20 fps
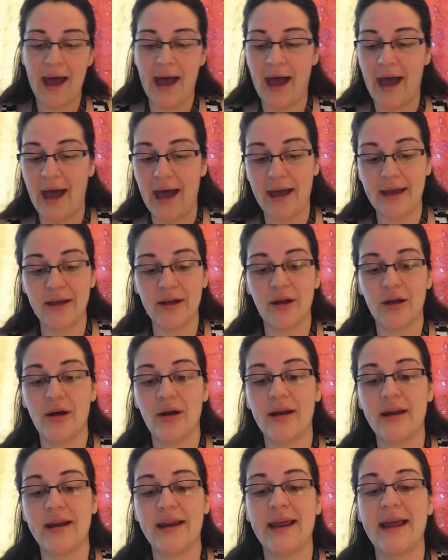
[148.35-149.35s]
Uh, you're
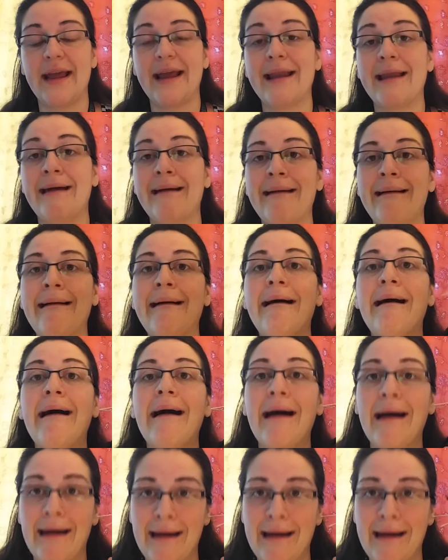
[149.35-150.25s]
going to need a